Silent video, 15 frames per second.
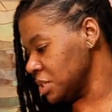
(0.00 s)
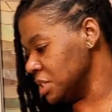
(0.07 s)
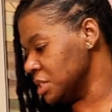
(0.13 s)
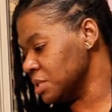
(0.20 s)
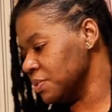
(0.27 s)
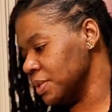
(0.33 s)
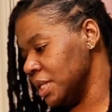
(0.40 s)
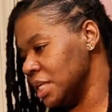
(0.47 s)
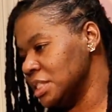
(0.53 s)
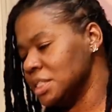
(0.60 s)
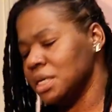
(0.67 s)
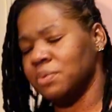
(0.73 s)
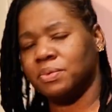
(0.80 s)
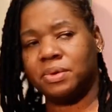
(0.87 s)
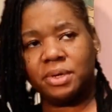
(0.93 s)
So with that
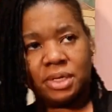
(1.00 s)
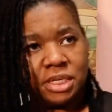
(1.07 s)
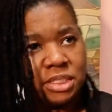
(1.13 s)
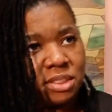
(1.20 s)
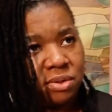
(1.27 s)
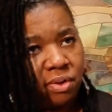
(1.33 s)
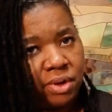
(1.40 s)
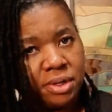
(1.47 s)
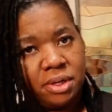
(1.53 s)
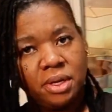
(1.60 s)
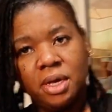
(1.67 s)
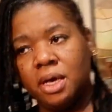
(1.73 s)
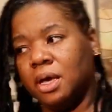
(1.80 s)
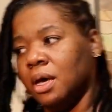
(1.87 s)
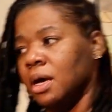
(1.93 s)
said, we're going to get started.
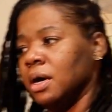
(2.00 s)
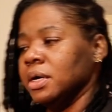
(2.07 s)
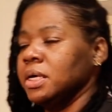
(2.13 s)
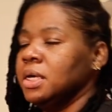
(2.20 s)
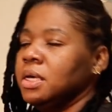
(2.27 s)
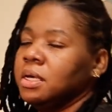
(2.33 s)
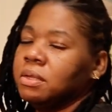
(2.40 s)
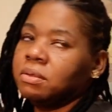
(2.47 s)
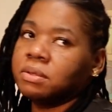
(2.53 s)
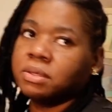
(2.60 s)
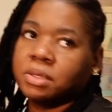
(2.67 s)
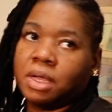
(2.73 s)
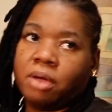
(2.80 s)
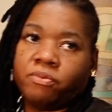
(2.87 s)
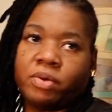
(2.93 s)
Again,
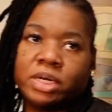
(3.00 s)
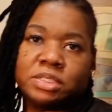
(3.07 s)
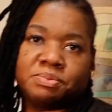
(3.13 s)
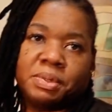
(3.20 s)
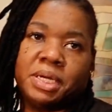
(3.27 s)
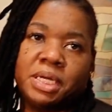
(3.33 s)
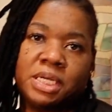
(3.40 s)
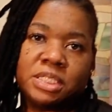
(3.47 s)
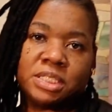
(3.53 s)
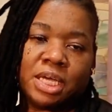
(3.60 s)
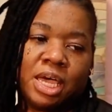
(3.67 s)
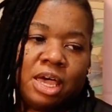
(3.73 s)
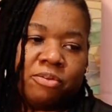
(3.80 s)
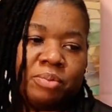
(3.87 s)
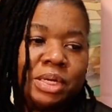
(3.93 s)
I've washed my hands. I
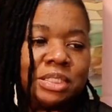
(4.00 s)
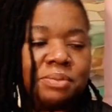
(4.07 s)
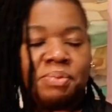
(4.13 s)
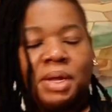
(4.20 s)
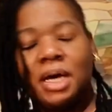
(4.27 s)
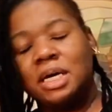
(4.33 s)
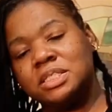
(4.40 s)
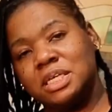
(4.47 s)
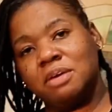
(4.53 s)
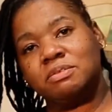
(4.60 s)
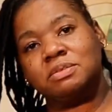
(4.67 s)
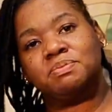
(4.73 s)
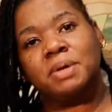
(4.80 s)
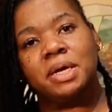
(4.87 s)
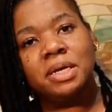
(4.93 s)
have my supplies. I've
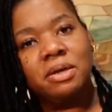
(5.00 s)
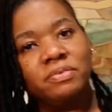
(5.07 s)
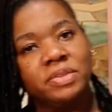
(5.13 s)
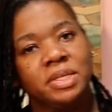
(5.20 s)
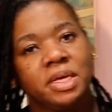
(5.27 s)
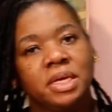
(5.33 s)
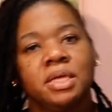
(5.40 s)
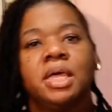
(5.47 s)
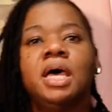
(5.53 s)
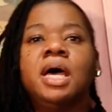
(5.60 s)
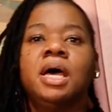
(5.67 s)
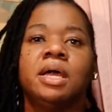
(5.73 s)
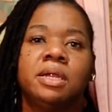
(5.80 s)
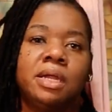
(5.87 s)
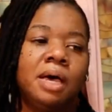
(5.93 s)
explained everything.
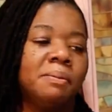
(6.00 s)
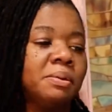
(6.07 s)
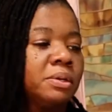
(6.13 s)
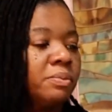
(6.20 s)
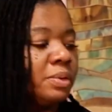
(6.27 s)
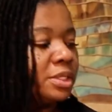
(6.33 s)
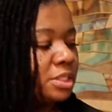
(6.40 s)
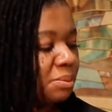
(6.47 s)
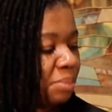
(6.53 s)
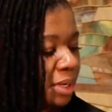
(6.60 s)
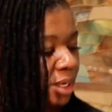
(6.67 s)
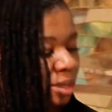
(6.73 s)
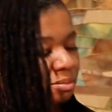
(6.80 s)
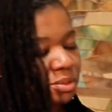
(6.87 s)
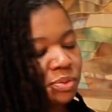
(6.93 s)
Now I'm going to raise the
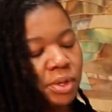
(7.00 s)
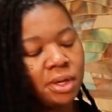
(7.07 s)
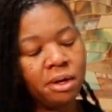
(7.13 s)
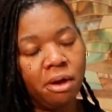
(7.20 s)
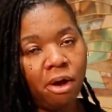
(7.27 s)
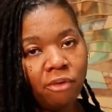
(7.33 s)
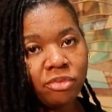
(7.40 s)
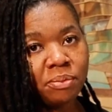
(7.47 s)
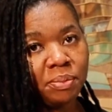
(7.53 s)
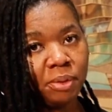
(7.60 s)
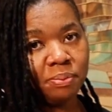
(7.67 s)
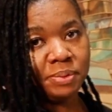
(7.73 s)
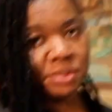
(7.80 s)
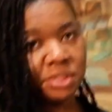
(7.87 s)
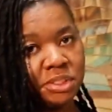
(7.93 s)
bed up to a comfortable
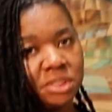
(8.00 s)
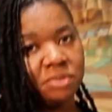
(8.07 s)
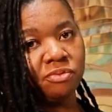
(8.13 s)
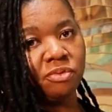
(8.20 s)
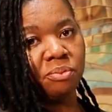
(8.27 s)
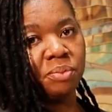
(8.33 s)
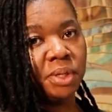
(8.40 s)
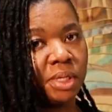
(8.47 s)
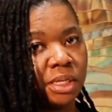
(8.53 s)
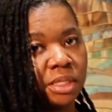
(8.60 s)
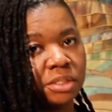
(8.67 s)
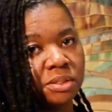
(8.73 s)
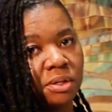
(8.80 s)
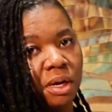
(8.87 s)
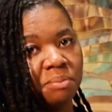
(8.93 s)
position for me,
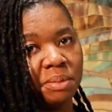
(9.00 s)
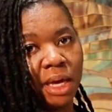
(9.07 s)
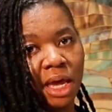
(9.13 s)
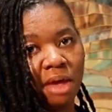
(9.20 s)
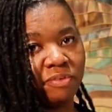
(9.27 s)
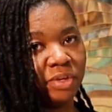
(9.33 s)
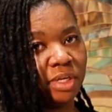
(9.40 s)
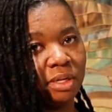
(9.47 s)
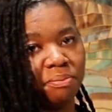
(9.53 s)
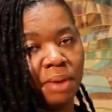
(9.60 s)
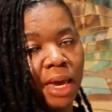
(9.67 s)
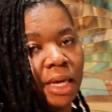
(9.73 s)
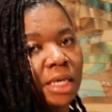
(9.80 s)
so I'm not having any back